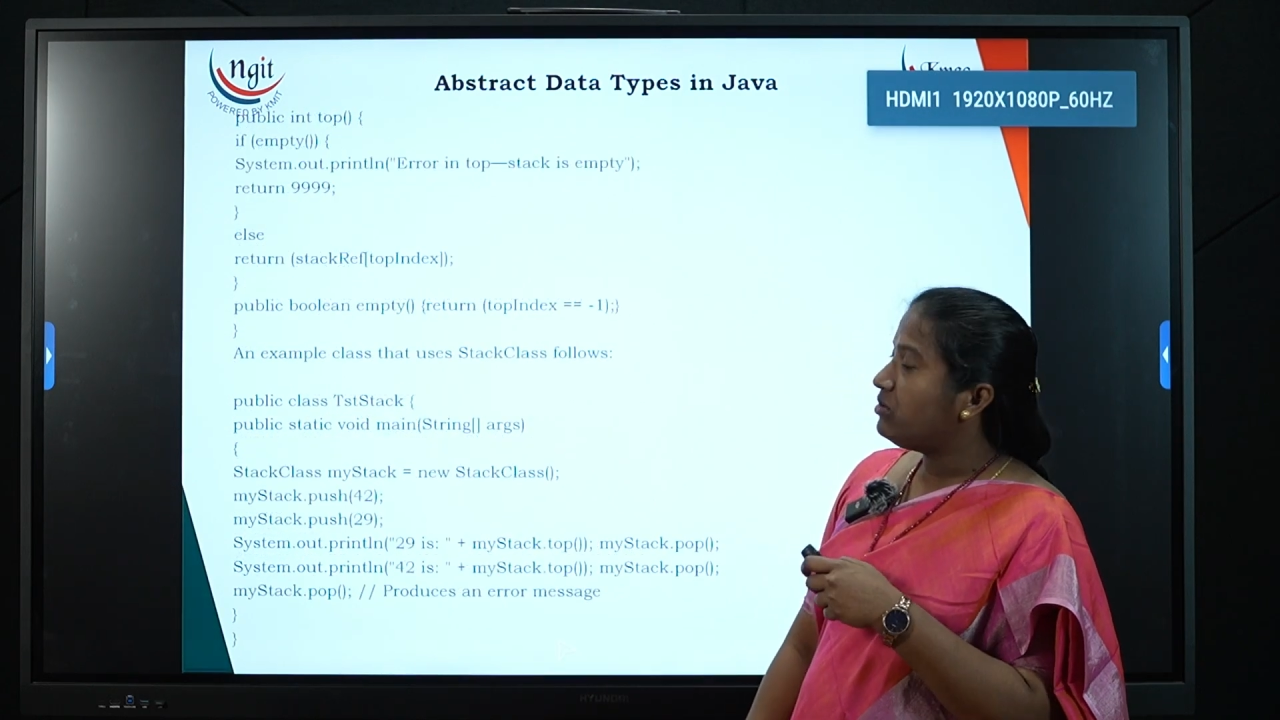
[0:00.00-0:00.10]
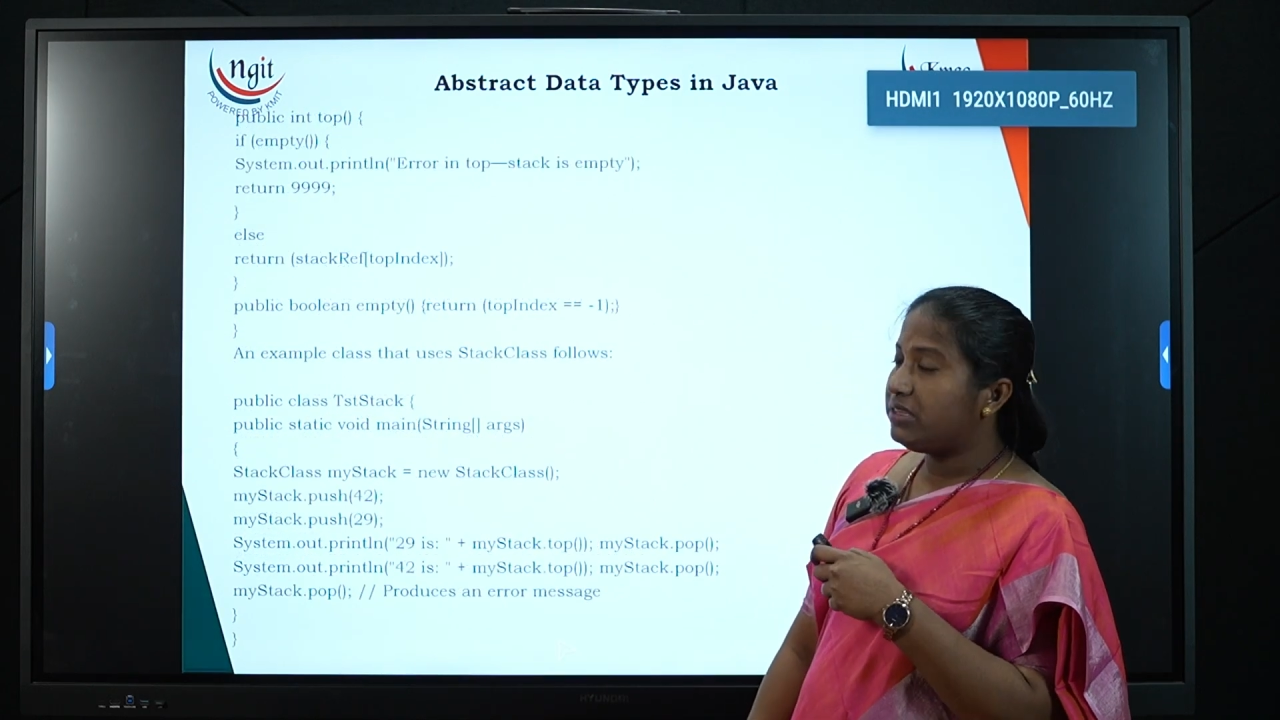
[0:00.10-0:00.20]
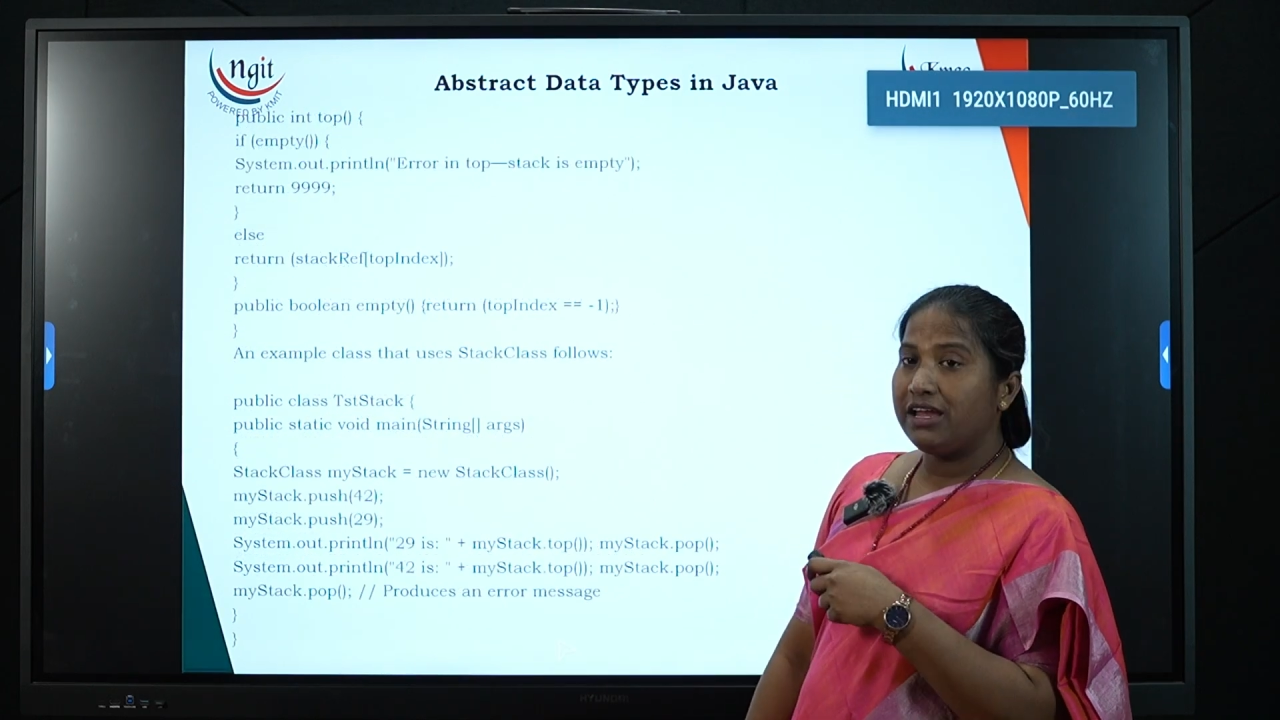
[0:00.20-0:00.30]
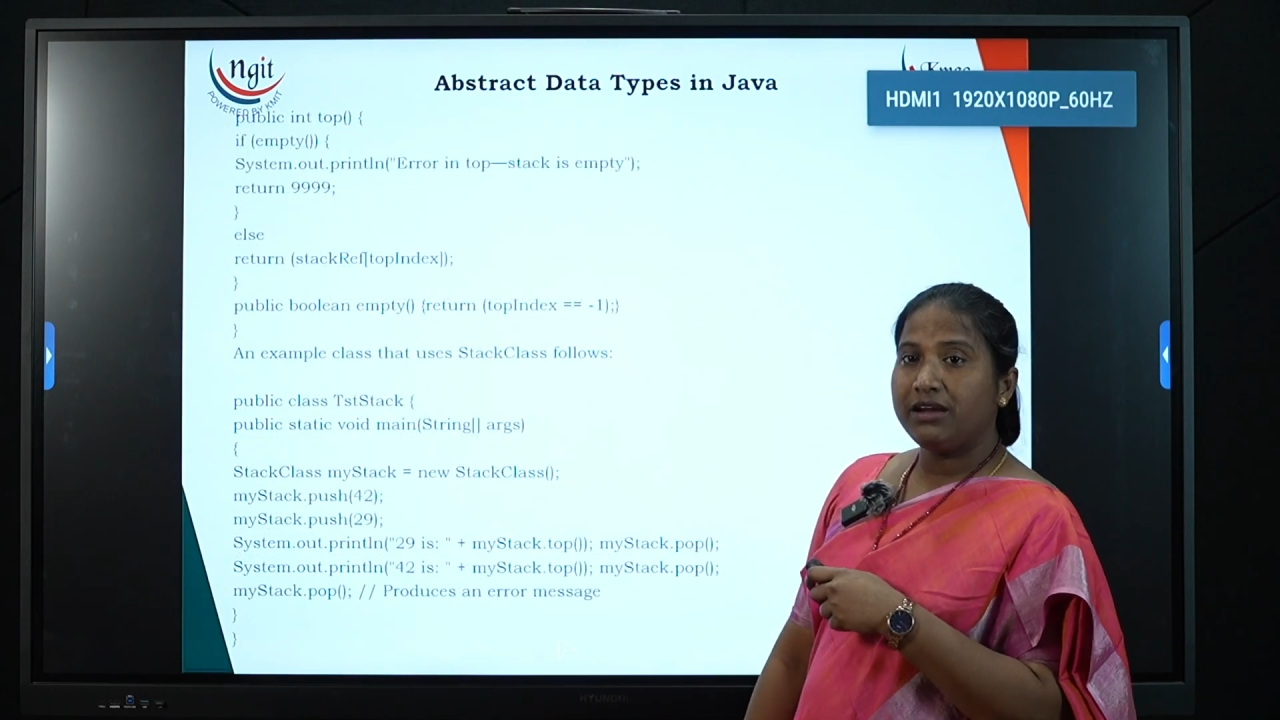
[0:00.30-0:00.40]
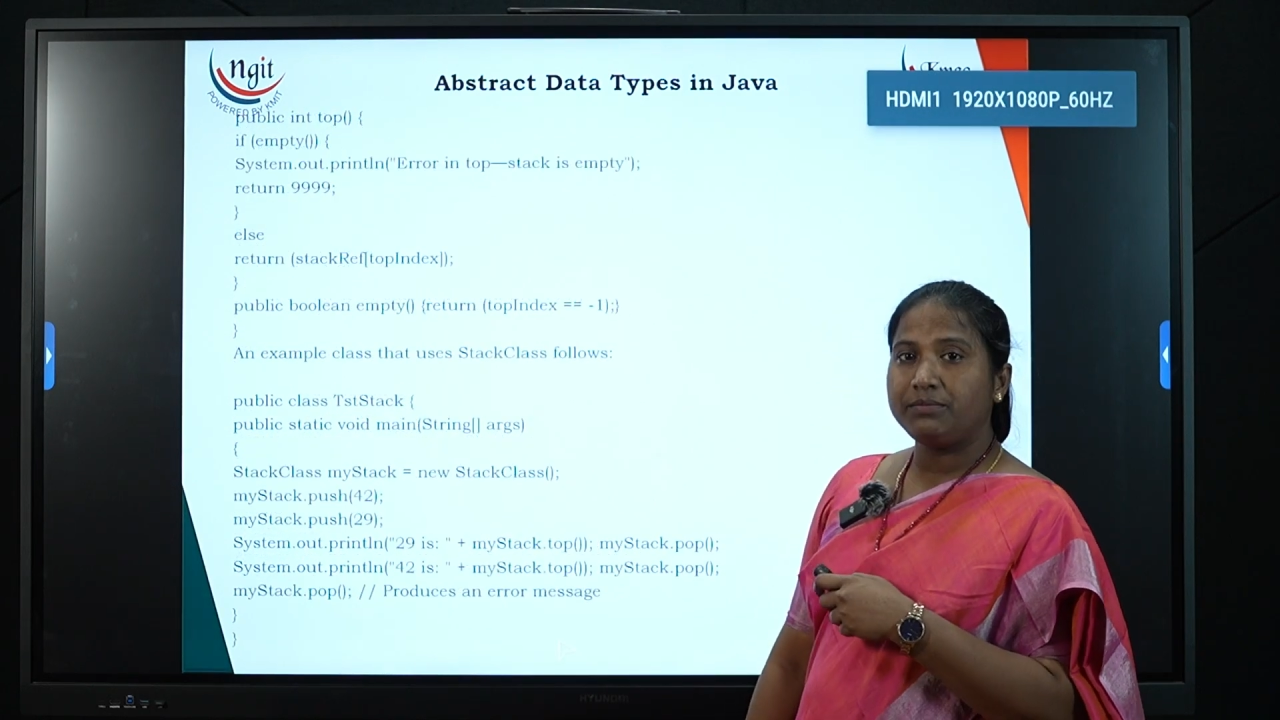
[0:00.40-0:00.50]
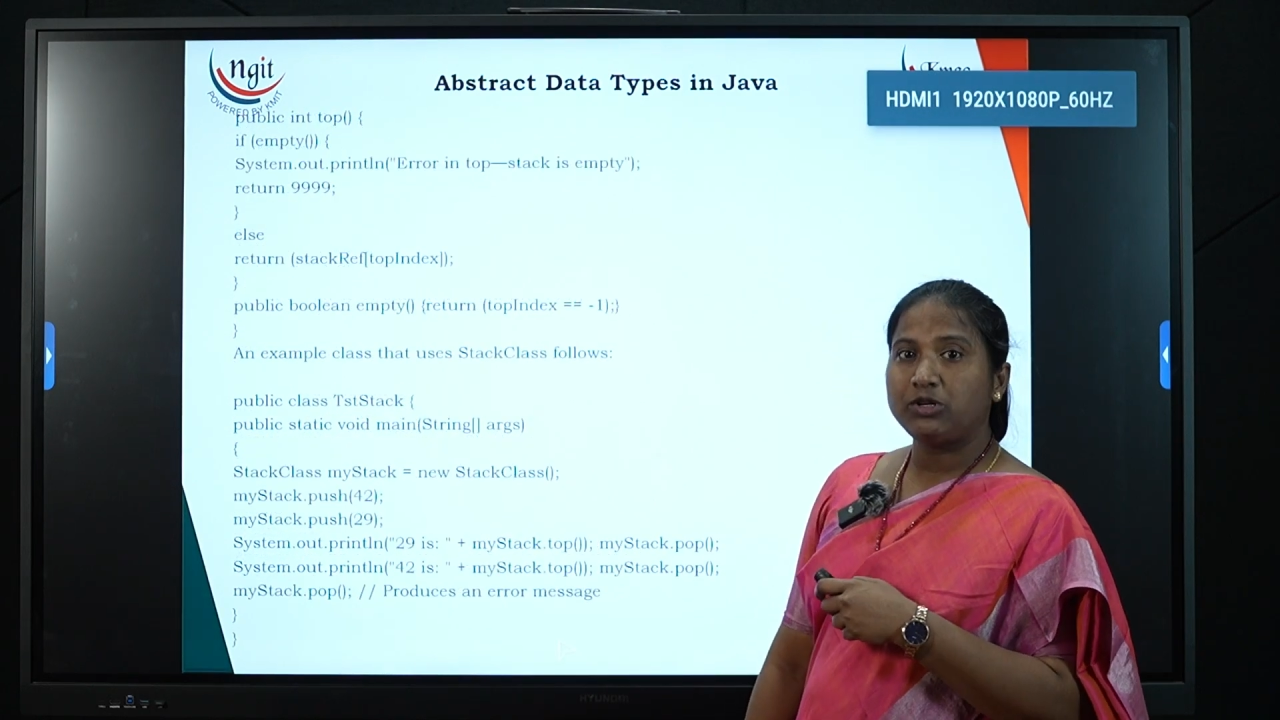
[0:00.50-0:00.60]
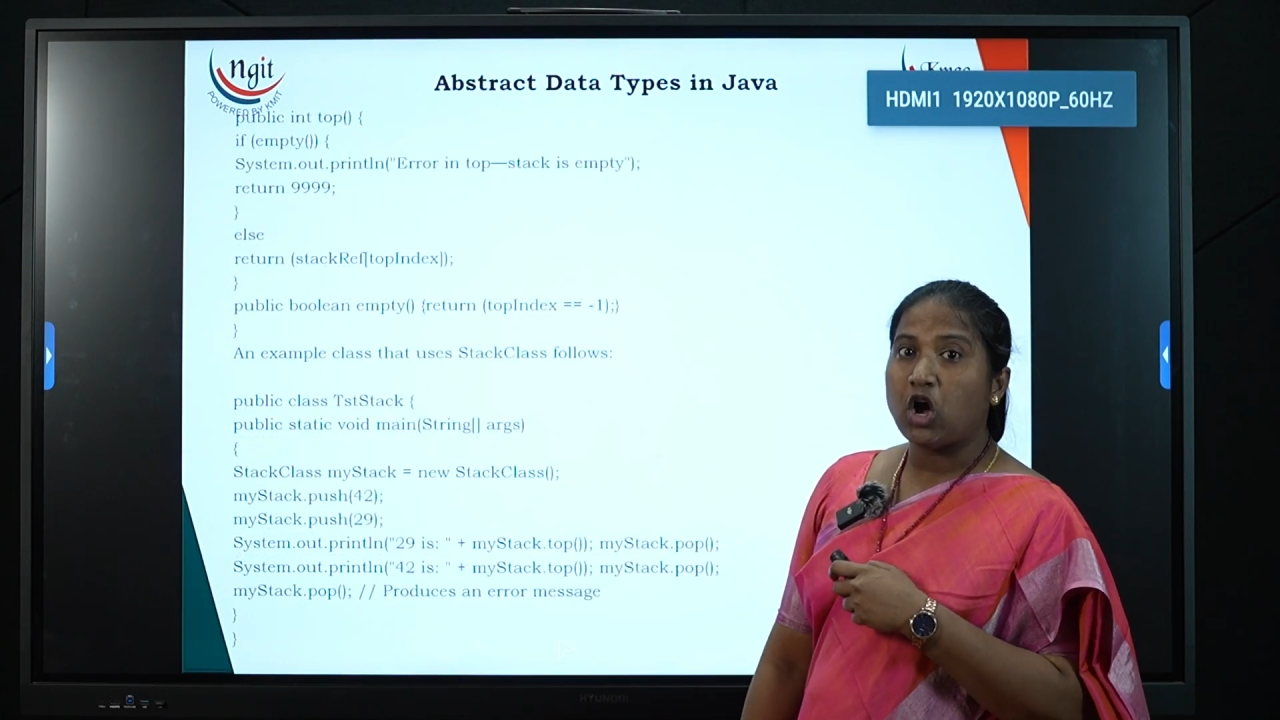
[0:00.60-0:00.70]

the